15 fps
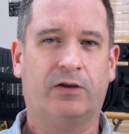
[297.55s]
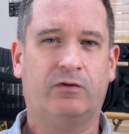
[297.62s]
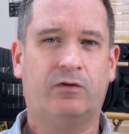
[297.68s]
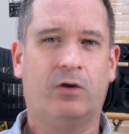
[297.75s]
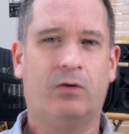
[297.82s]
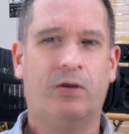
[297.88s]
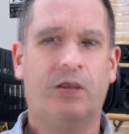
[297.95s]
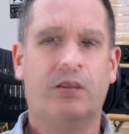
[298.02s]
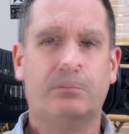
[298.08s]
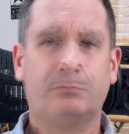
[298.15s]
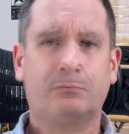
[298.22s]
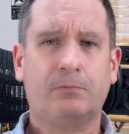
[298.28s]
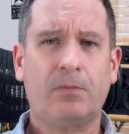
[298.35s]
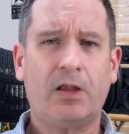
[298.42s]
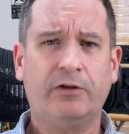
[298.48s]
So
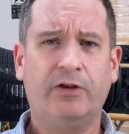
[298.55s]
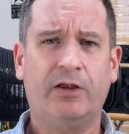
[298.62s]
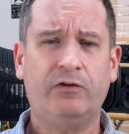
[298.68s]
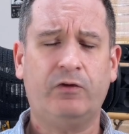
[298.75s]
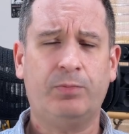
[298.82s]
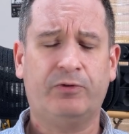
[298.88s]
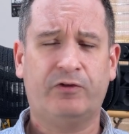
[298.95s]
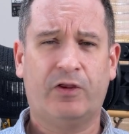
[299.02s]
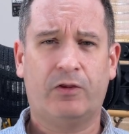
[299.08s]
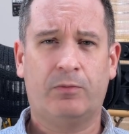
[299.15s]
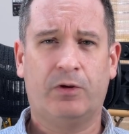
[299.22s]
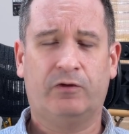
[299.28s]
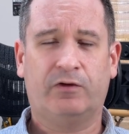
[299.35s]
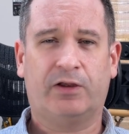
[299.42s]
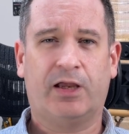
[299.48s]
tends to present the
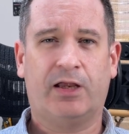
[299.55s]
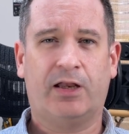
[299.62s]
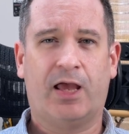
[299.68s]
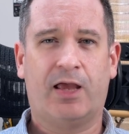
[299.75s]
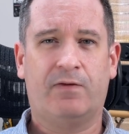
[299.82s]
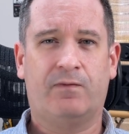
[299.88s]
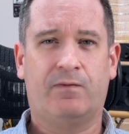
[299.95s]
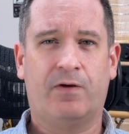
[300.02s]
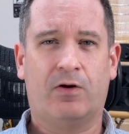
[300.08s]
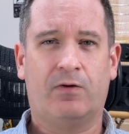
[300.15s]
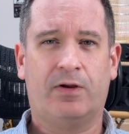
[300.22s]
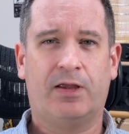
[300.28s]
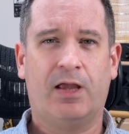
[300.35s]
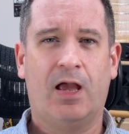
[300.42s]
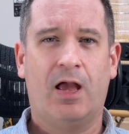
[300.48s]
music in a
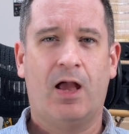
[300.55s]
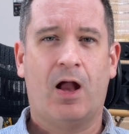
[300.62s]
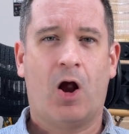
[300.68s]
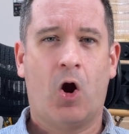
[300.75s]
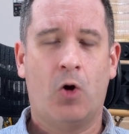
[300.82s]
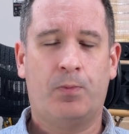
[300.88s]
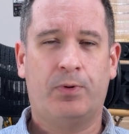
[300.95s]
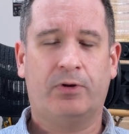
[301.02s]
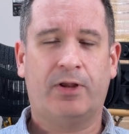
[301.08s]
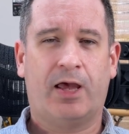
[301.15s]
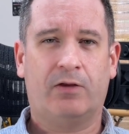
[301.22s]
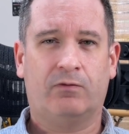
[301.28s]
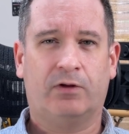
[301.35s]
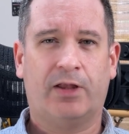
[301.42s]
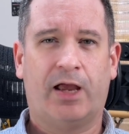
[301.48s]
very open
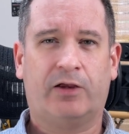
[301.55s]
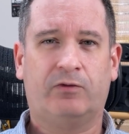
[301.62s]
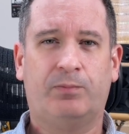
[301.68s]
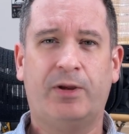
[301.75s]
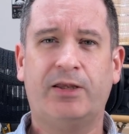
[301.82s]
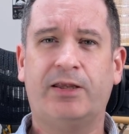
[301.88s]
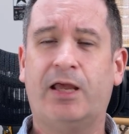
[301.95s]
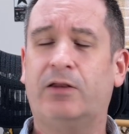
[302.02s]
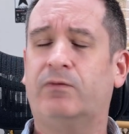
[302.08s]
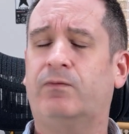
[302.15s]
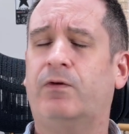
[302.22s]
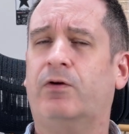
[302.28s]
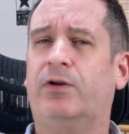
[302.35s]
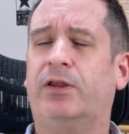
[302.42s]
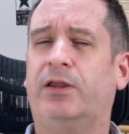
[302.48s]
and relaxed, but yet
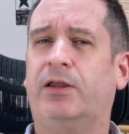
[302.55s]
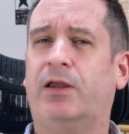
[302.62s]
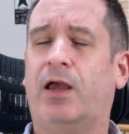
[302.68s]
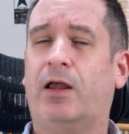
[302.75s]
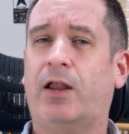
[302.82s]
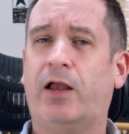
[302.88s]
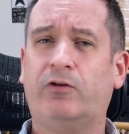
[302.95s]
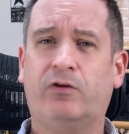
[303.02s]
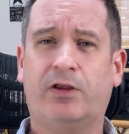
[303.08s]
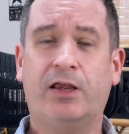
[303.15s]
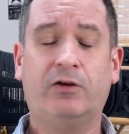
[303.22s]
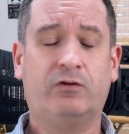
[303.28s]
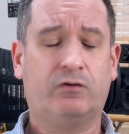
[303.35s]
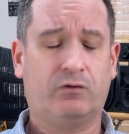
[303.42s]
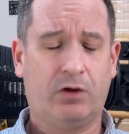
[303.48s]
and actually
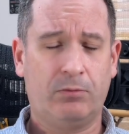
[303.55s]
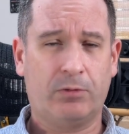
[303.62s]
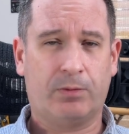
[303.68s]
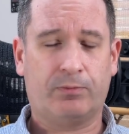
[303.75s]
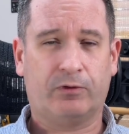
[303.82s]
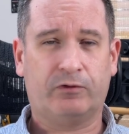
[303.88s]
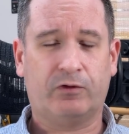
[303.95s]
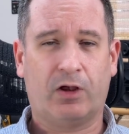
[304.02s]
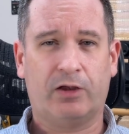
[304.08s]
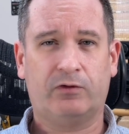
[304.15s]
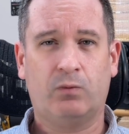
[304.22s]
extremely precise